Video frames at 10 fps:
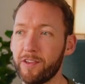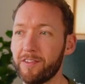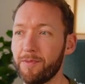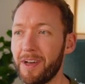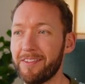
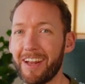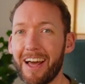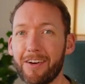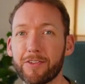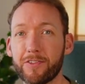system has
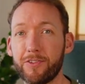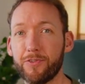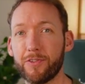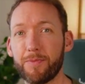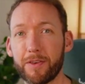allowed us to do
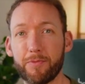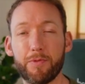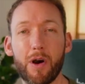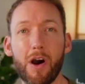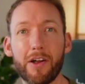something we
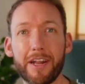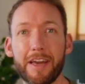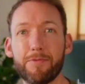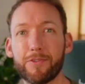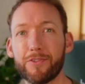were
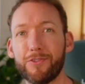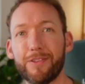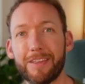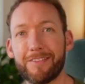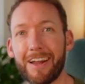unable to do
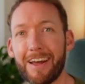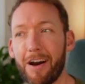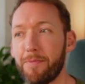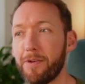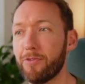in the 10
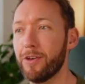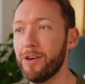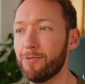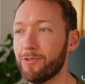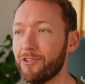hour build,
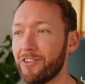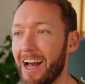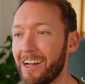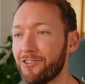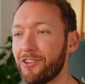which is
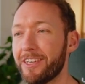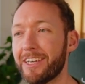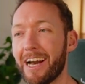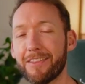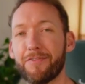actually
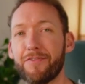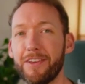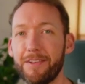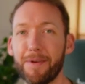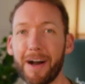gather
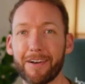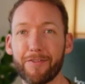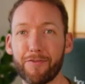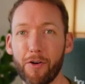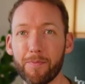feedback
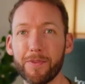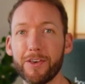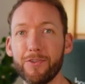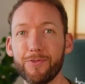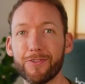from the
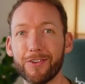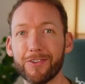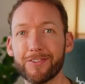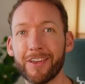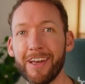
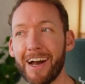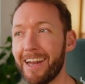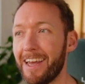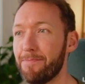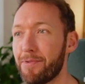users
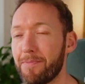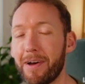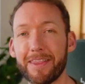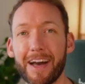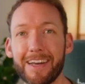and
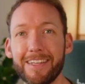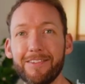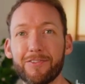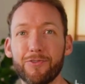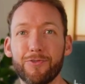implement that
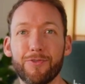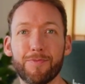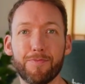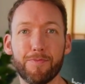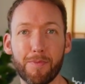into
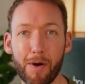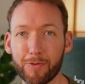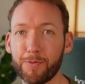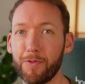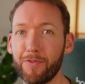
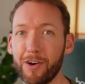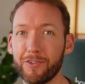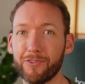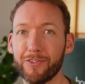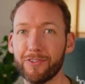multiple
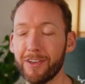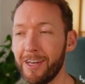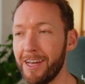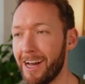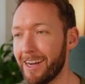versions.
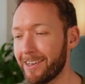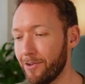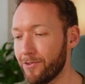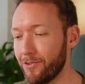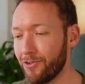And it
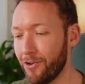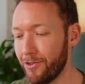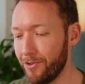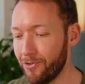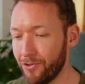goes to show
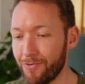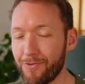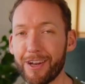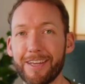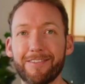that you shouldn't
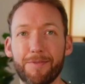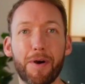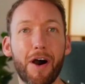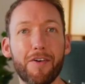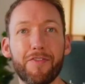release a
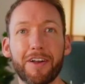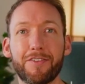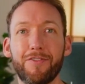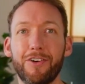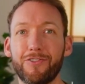perfect
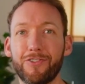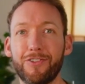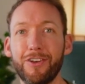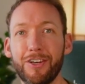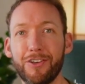
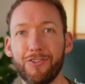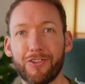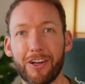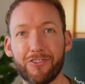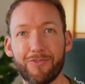version. You
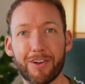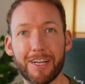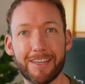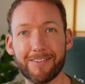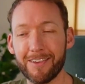should actually
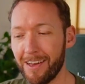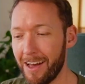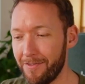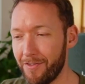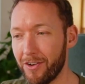release
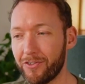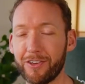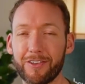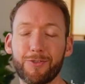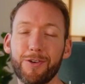a
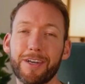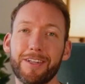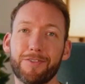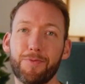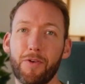version as
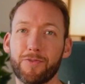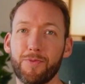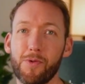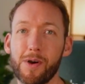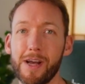quickly as
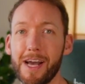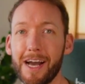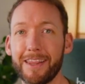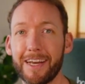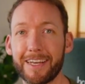possible
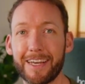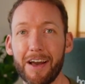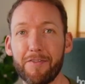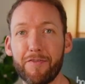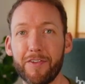and then
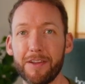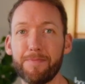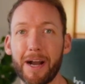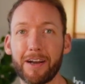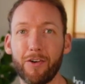get
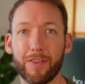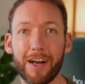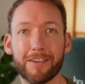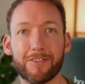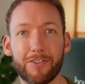feedback on
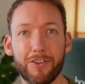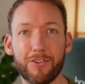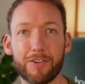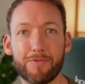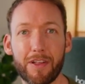that so that
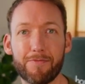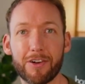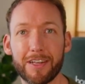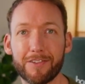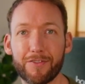you can then
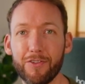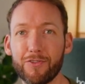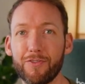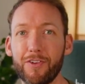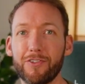release
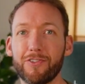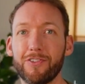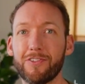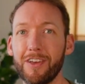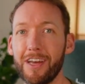future
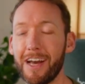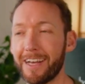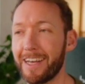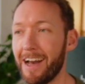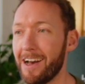versions
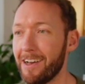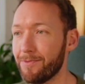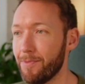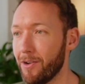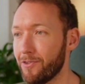and get
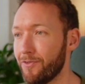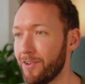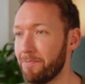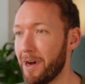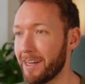as much
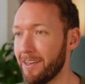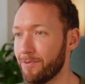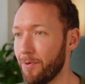feedback as